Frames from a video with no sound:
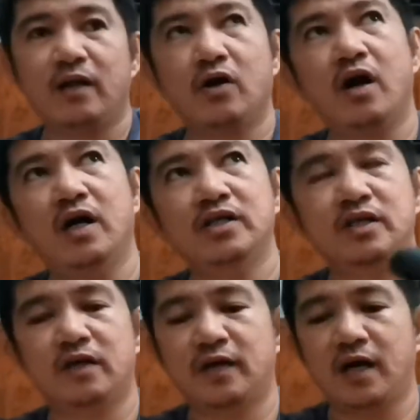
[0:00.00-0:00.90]
cost
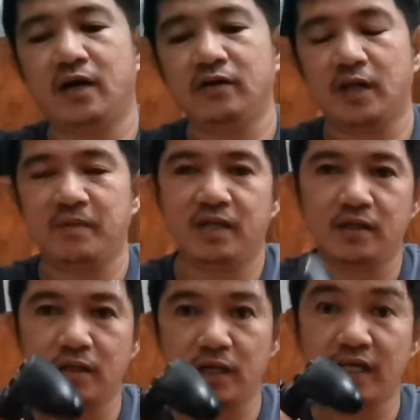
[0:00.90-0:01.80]
around. I mean,
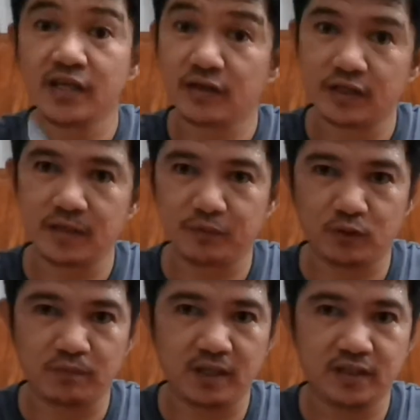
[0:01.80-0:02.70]
the SN30 Pro
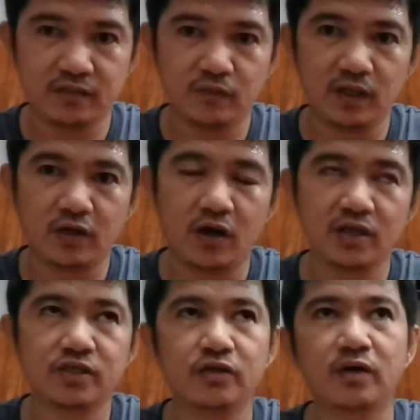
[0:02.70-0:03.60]
Plus will
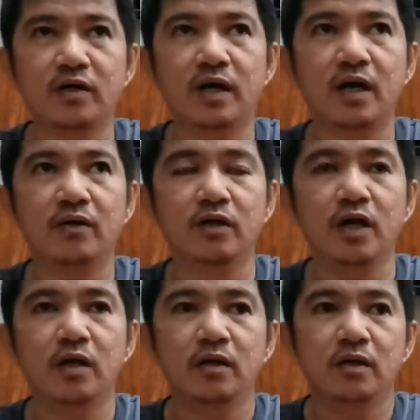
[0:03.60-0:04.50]
cost you around.
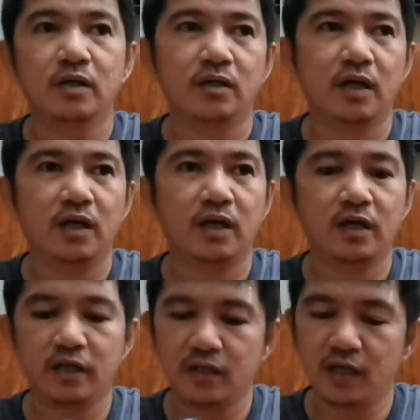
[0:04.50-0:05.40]

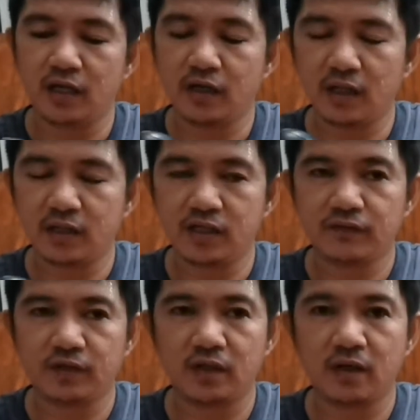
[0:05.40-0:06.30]
I think I got this
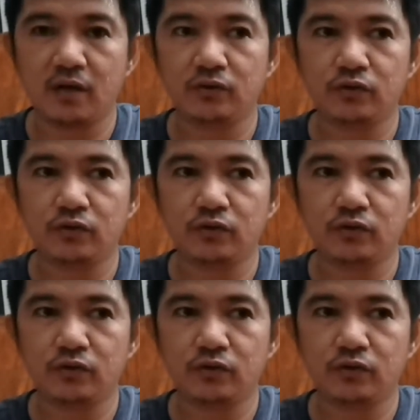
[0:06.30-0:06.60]
for around